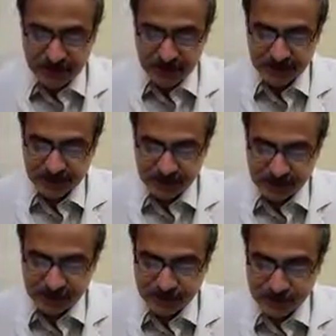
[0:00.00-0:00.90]
technique
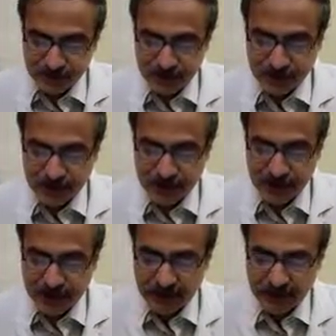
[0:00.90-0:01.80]
is useful in
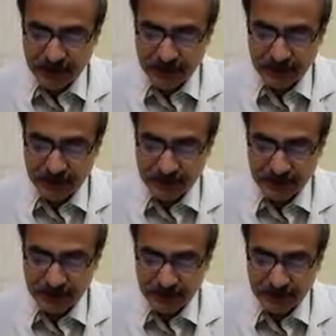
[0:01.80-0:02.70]

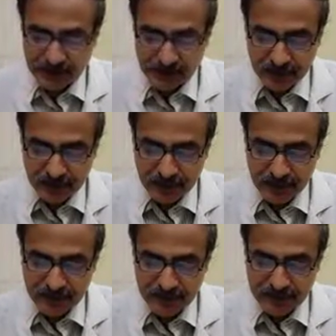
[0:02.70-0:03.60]
identifying peripheral
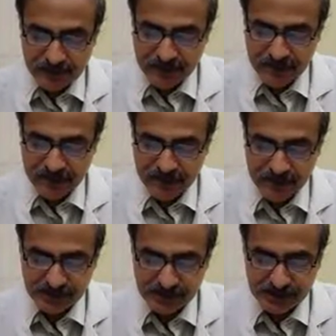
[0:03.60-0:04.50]
boundary of
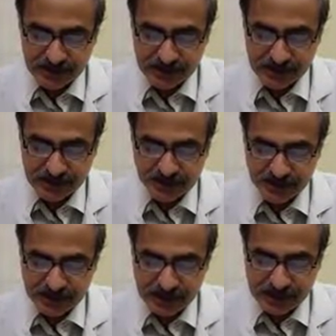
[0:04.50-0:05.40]
resection, that is
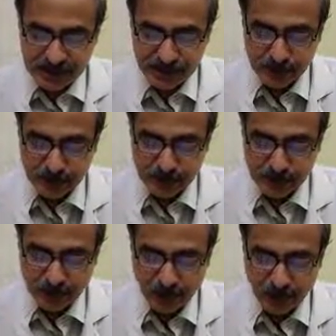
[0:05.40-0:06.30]

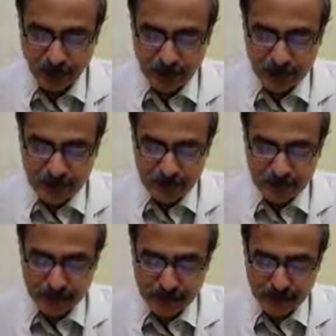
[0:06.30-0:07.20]
exposure of
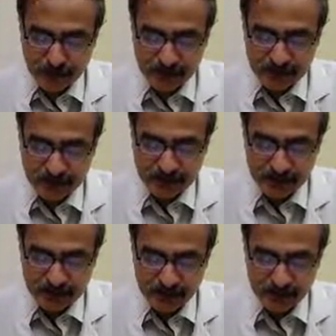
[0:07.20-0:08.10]
prostatic
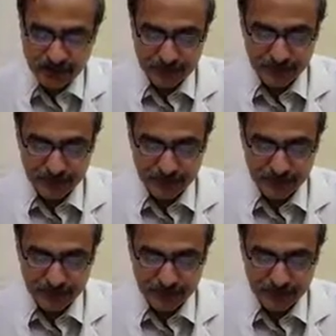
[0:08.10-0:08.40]
capsule?